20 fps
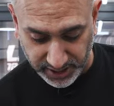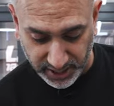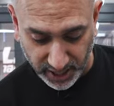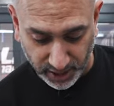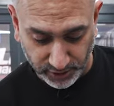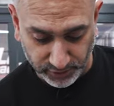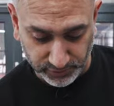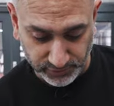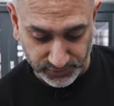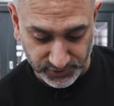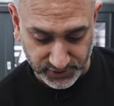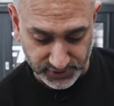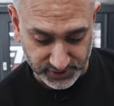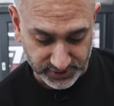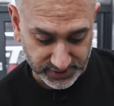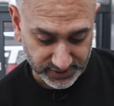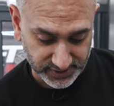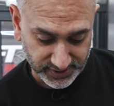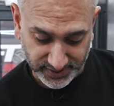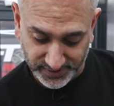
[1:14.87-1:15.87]
cones,
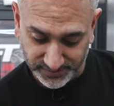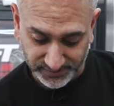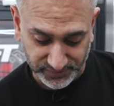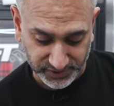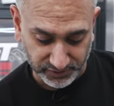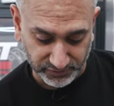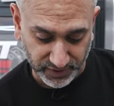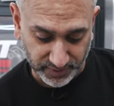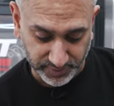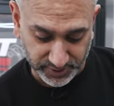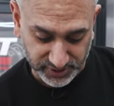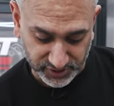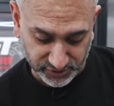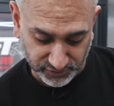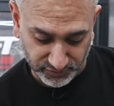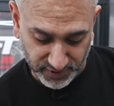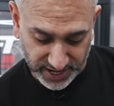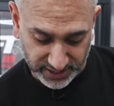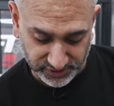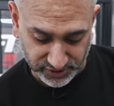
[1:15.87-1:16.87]
the rubber
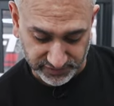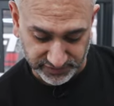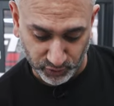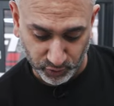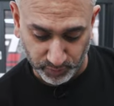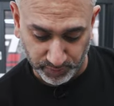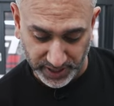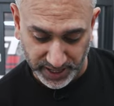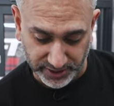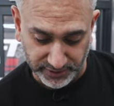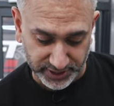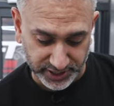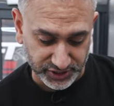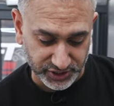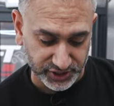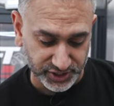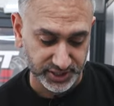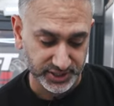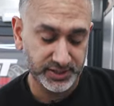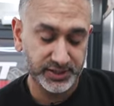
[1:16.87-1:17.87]
surrounds have all
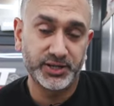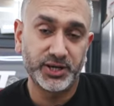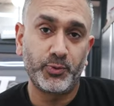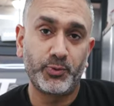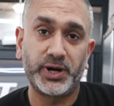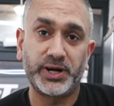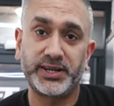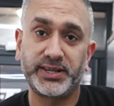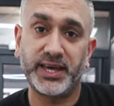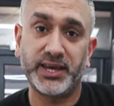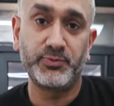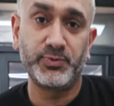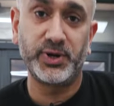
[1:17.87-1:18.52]
perished. No wonder they